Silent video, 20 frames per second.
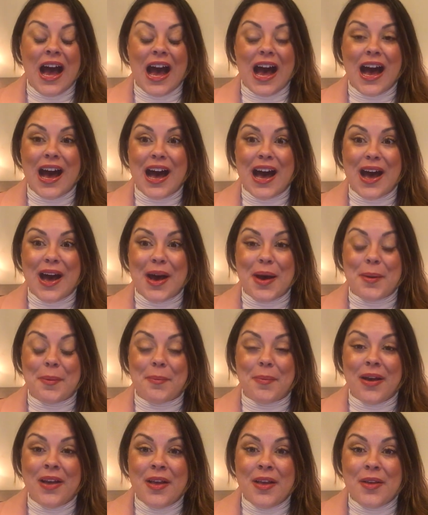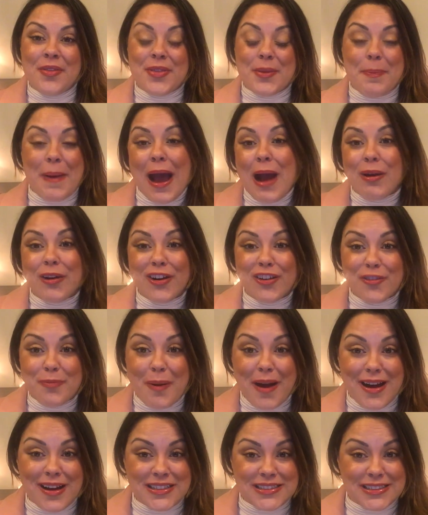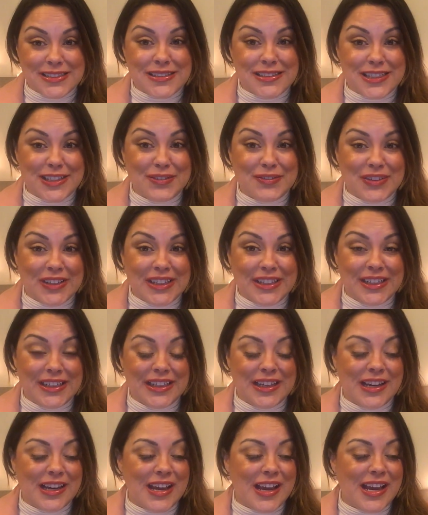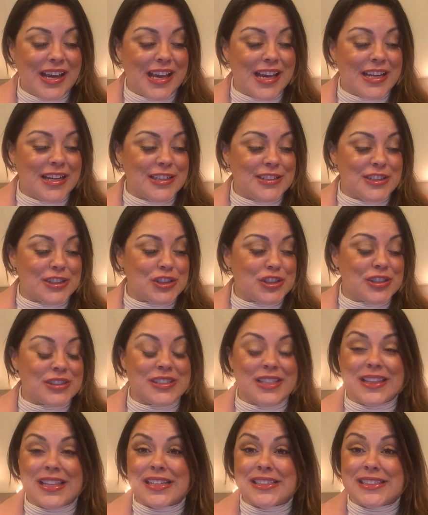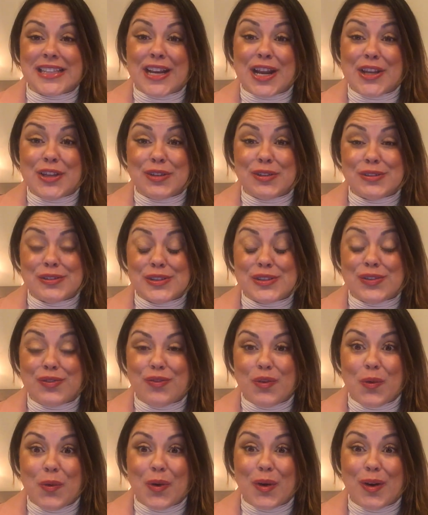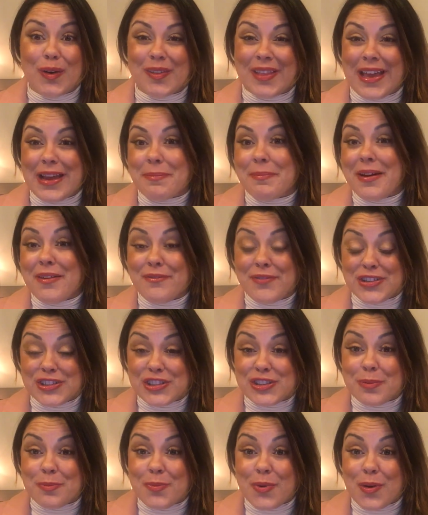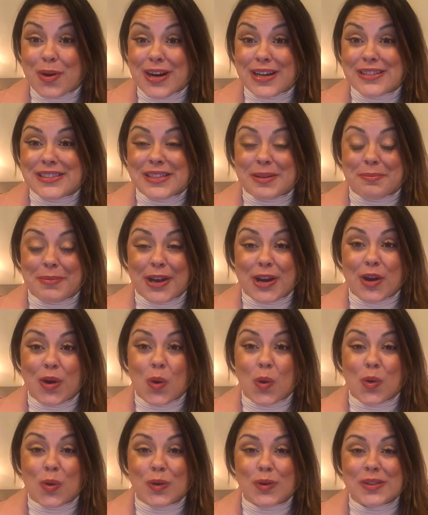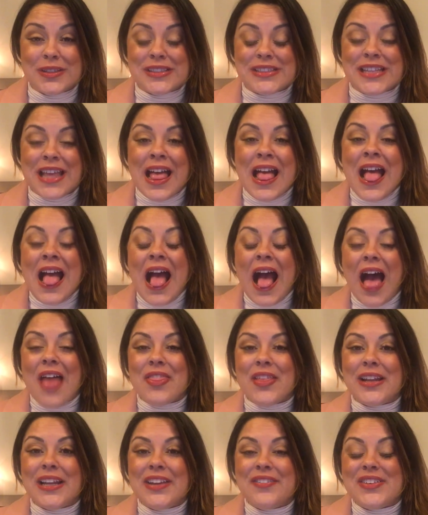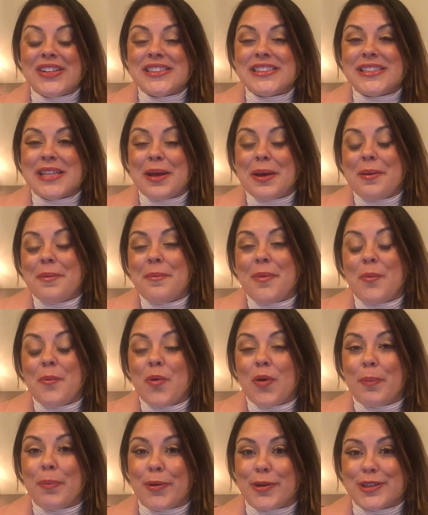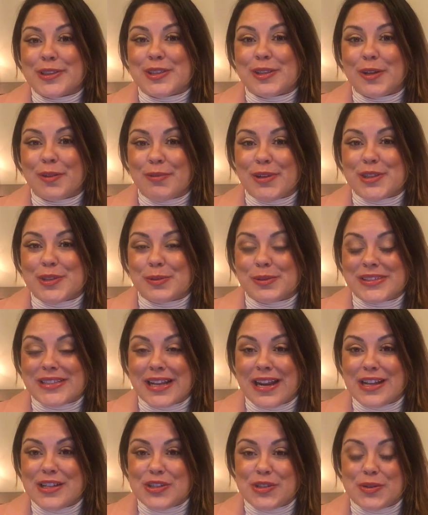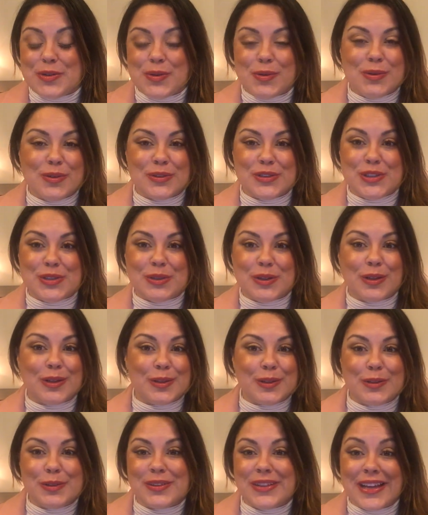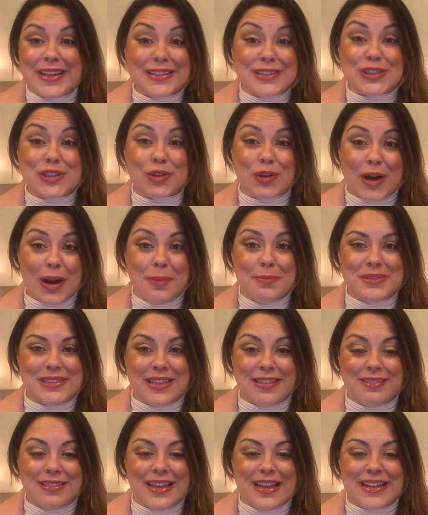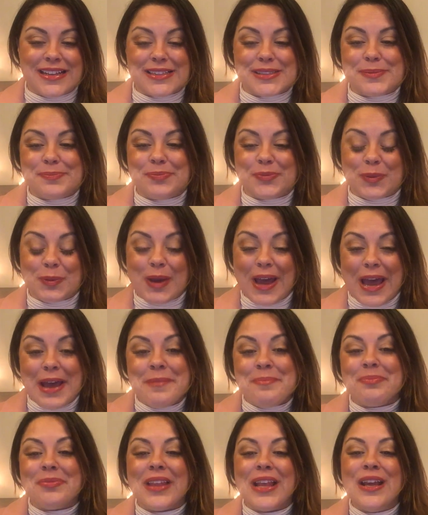the power of positivity, in addition to things that I use for like my vision boards and my goals, and then even some more personal rituals that I do to include like scrubs and things, okay?